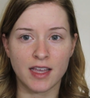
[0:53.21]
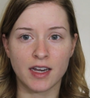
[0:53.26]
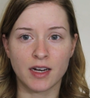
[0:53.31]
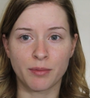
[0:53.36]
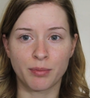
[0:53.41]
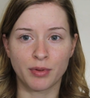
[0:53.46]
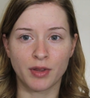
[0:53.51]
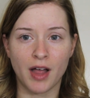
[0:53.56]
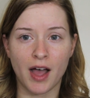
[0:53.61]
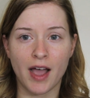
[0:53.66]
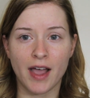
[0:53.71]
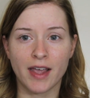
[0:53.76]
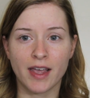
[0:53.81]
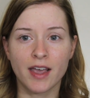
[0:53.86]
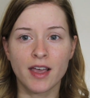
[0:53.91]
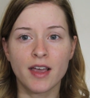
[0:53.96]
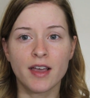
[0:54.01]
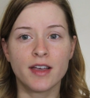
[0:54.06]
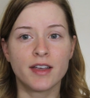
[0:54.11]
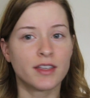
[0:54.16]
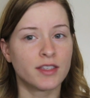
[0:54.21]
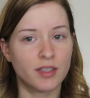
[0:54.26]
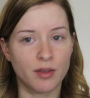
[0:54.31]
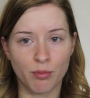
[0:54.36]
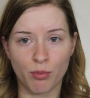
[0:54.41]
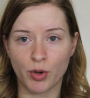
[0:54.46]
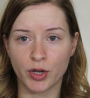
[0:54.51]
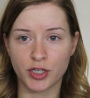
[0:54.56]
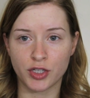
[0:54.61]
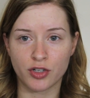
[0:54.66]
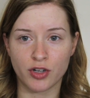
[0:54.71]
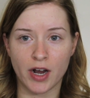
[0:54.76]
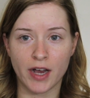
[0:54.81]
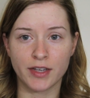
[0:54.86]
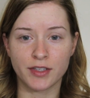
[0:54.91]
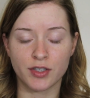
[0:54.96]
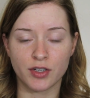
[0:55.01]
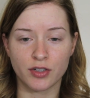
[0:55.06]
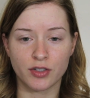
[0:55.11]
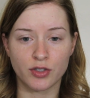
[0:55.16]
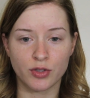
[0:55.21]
and apply some moisturizer.